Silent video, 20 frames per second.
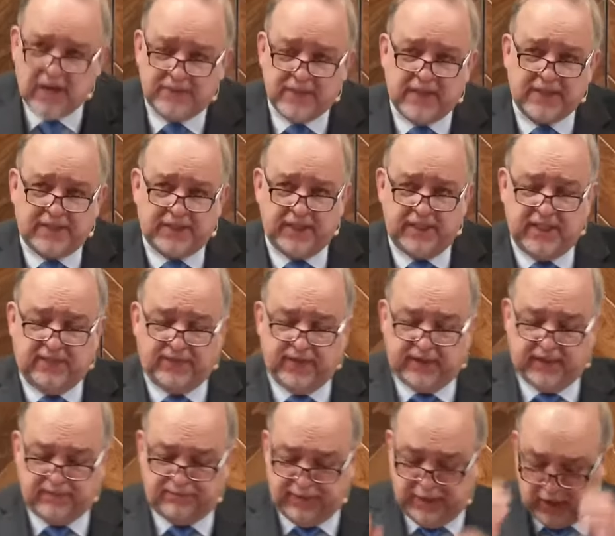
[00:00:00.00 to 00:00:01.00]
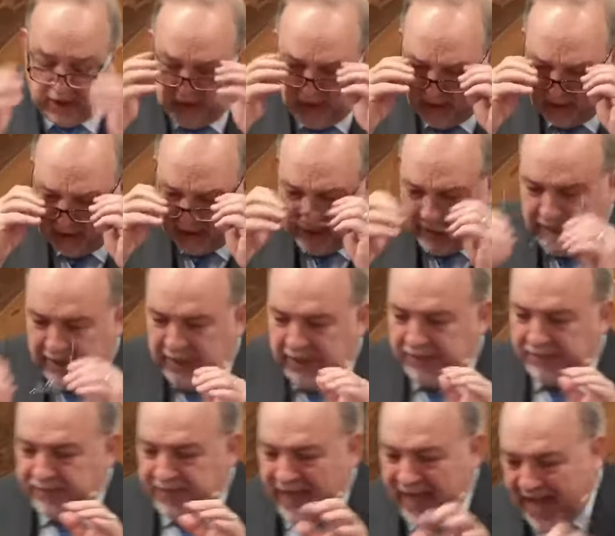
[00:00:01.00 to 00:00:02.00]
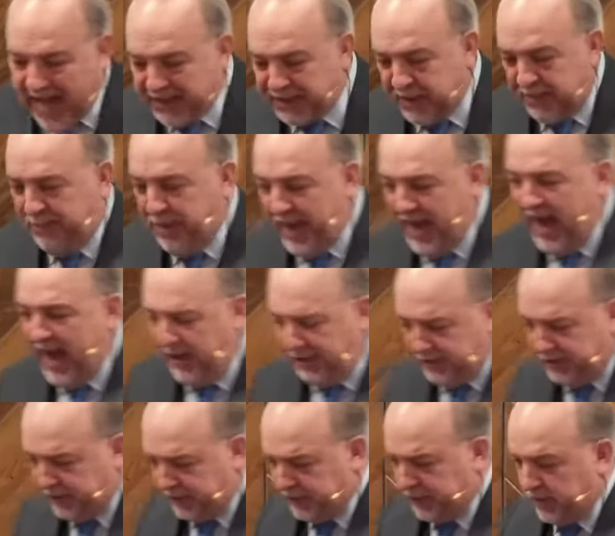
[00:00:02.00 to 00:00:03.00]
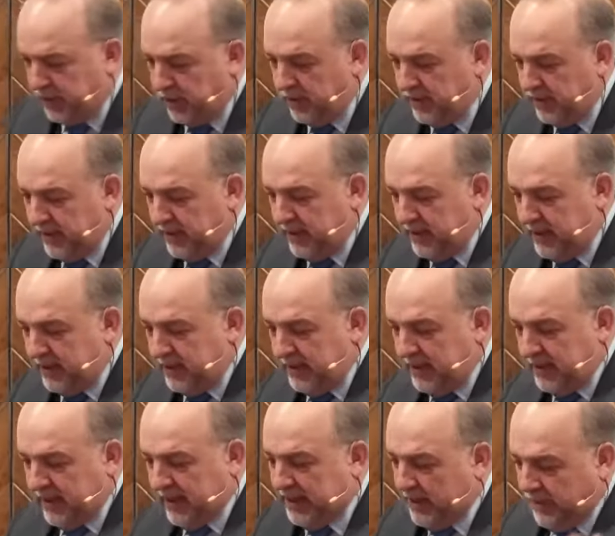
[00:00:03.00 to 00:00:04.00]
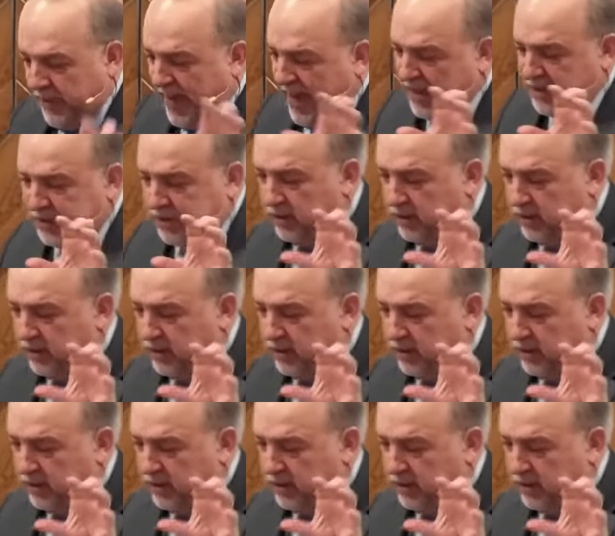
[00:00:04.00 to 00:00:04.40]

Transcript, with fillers: that's significant because as a pastor, and a pastor